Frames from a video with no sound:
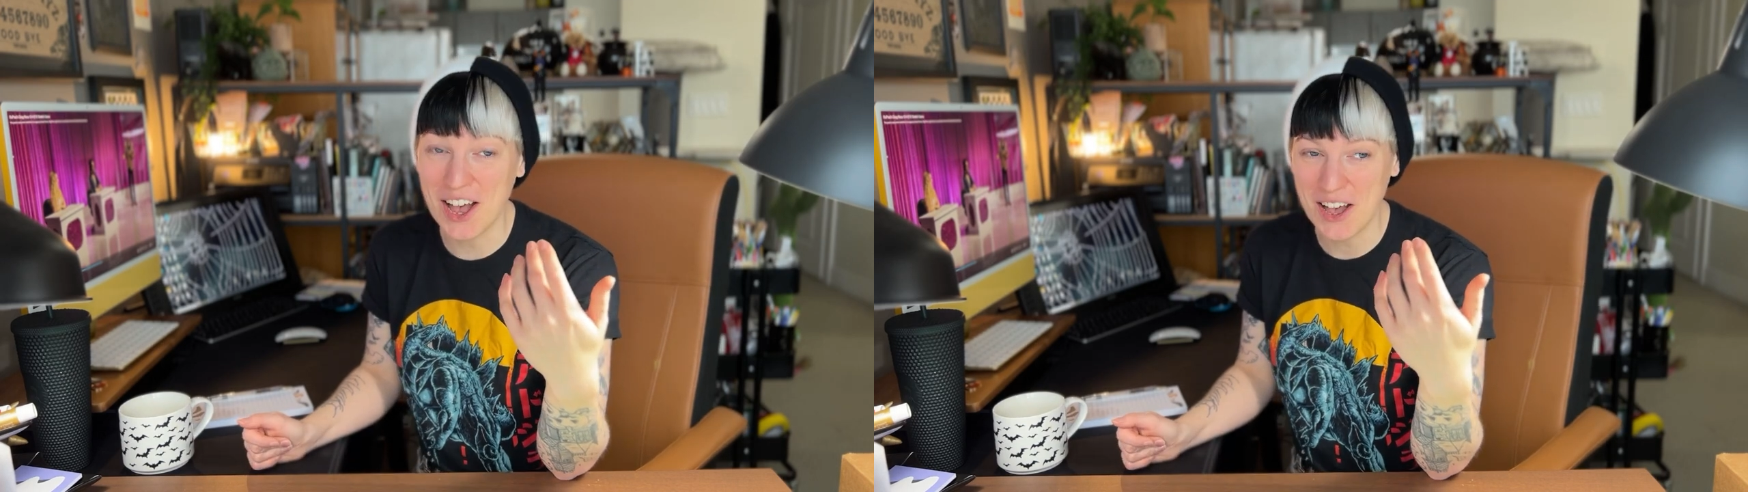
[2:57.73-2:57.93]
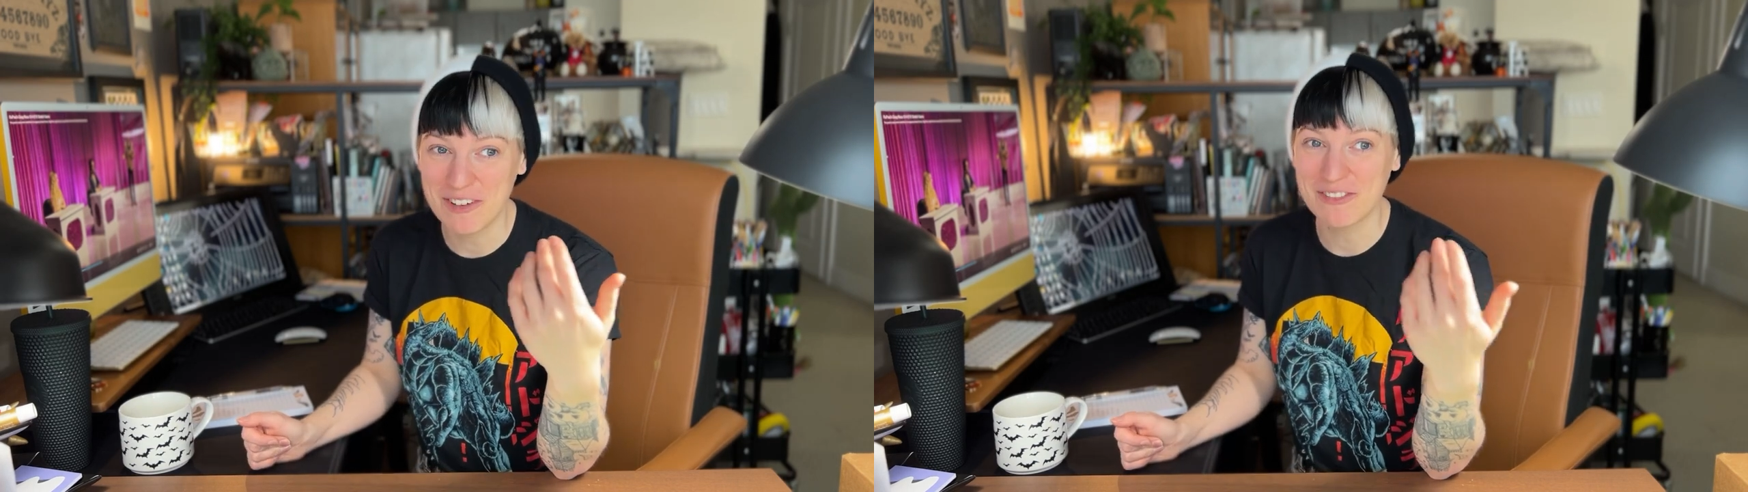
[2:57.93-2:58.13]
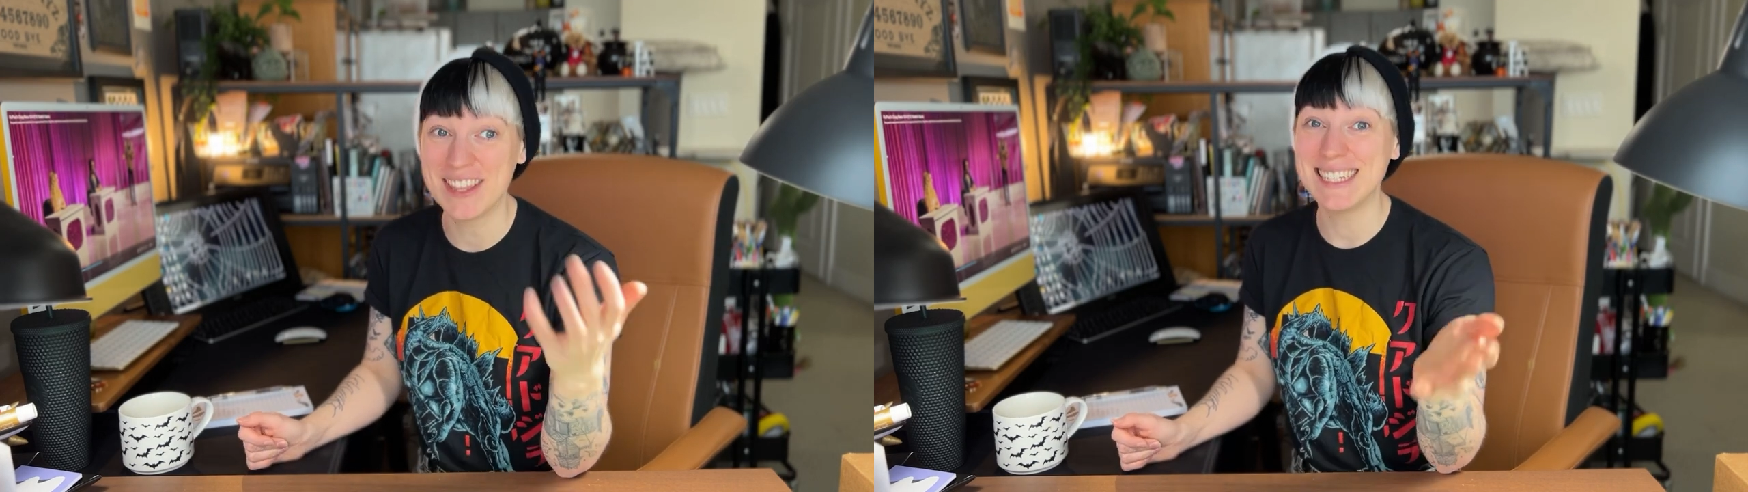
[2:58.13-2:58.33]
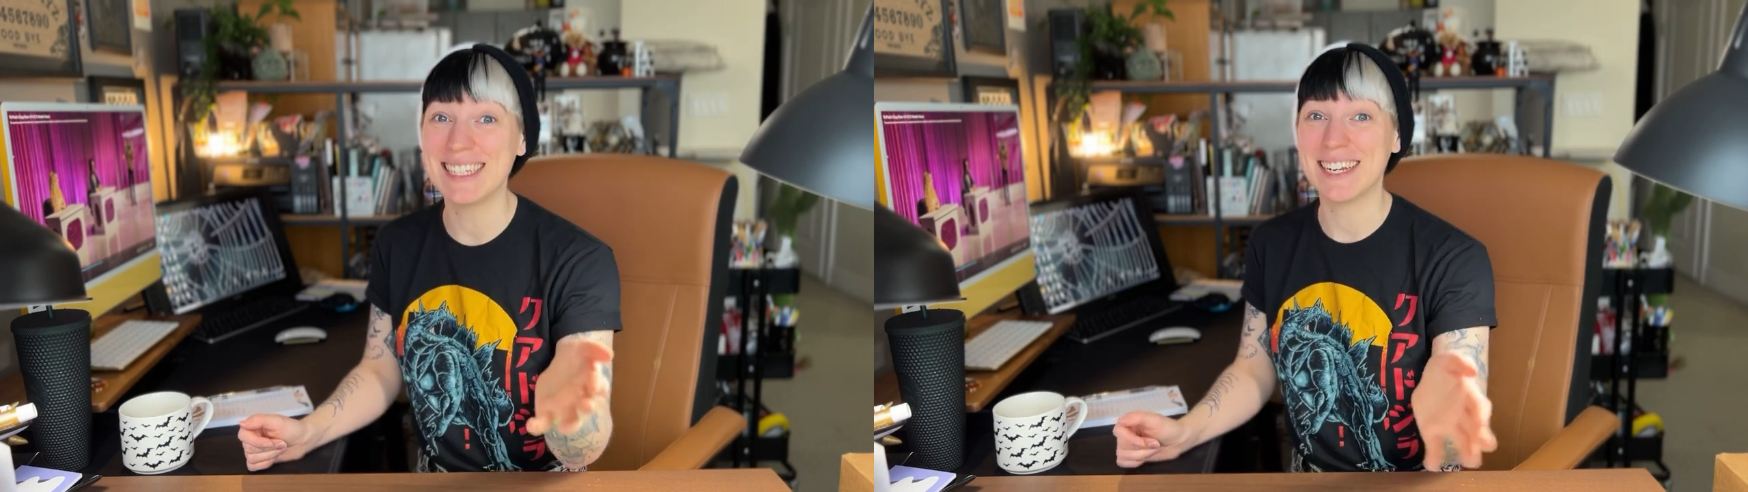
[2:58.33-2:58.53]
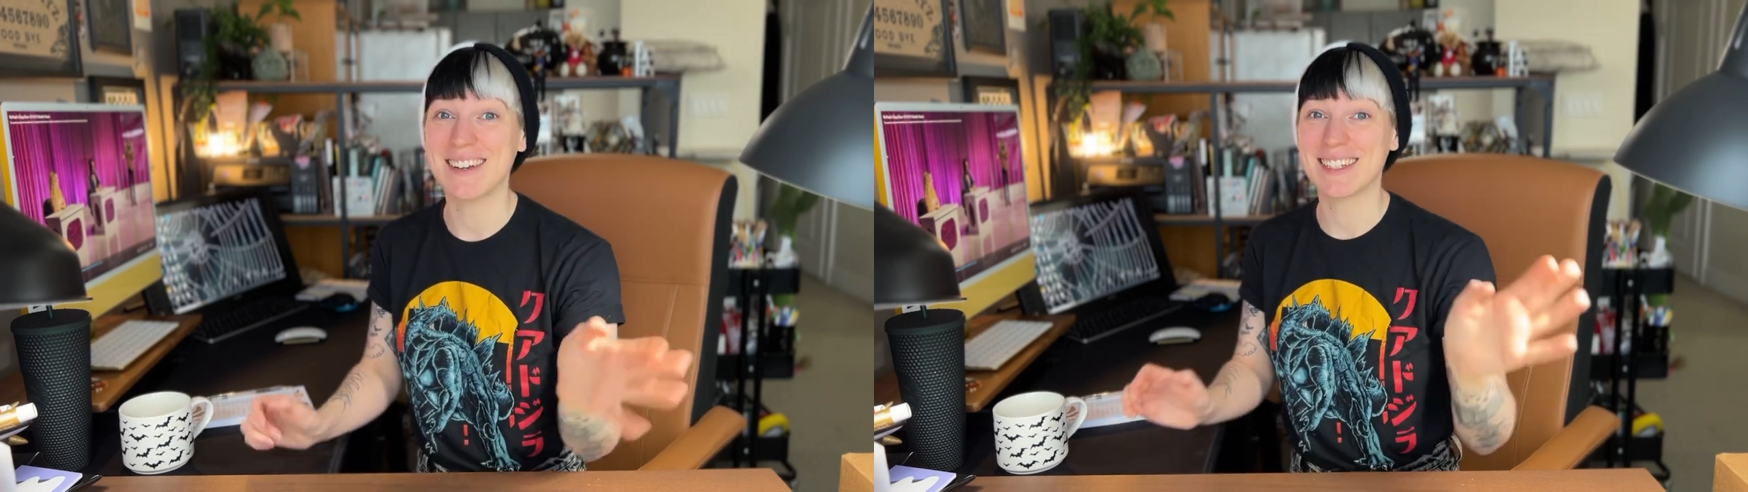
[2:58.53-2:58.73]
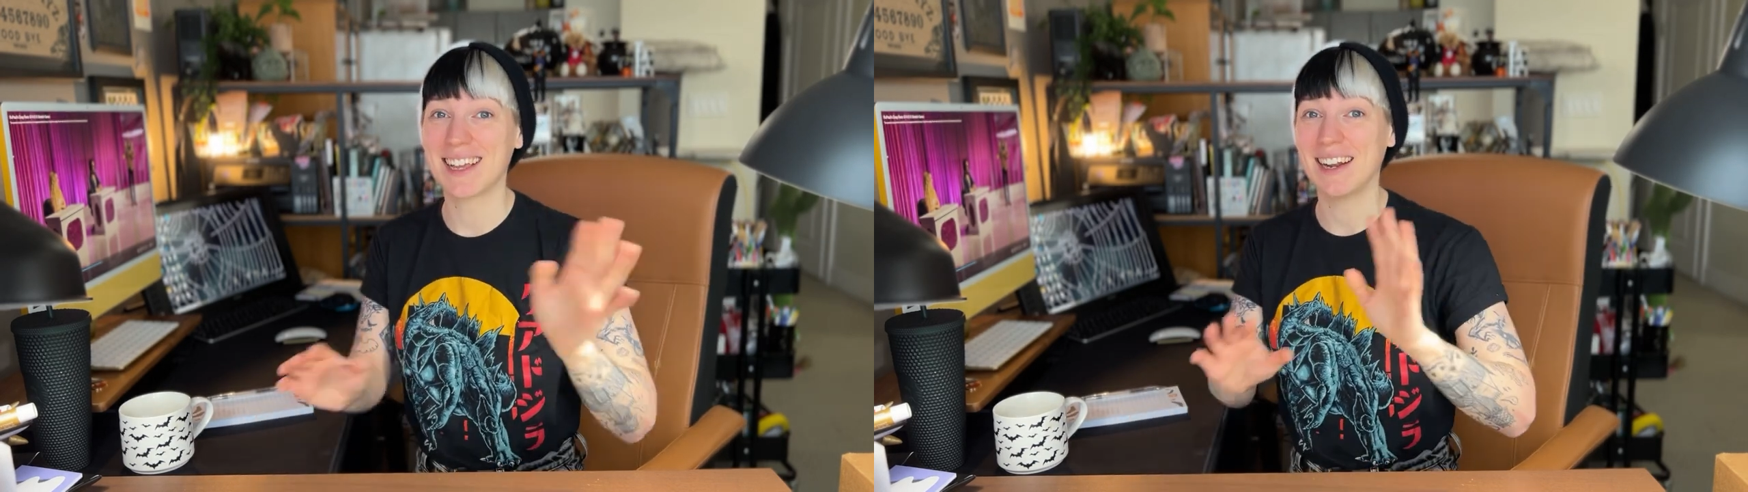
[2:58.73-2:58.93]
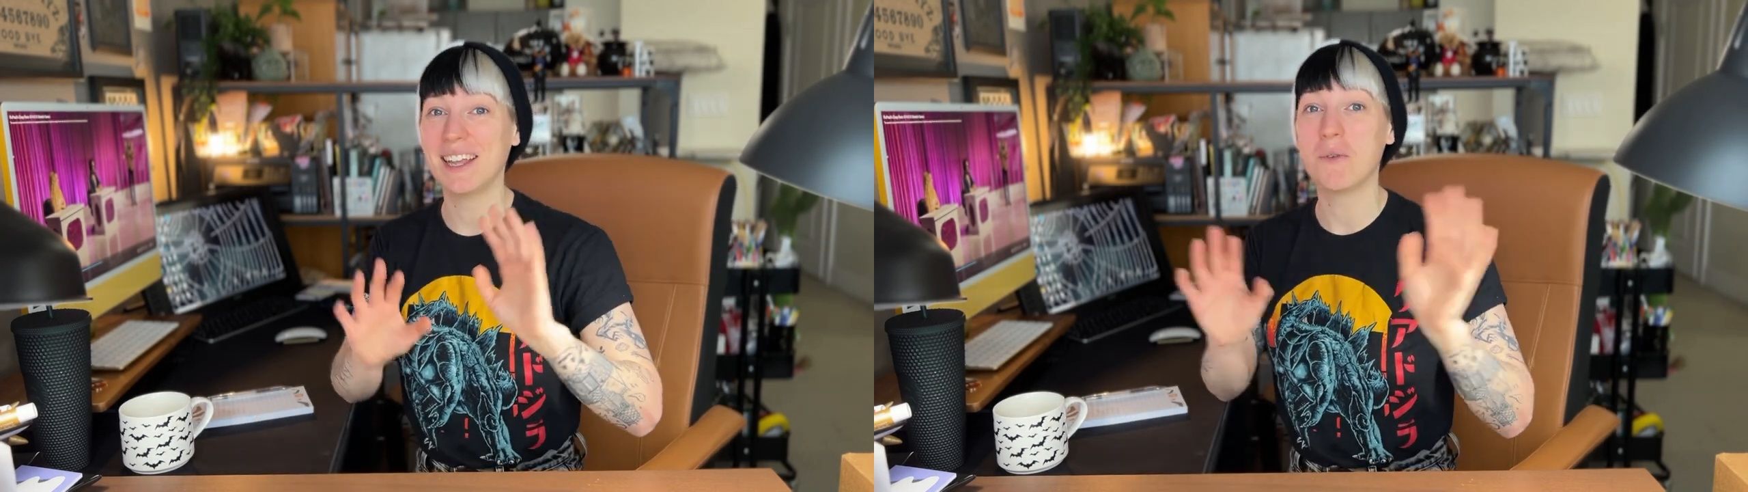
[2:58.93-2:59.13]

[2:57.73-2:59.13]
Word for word: off this year. That's kind of like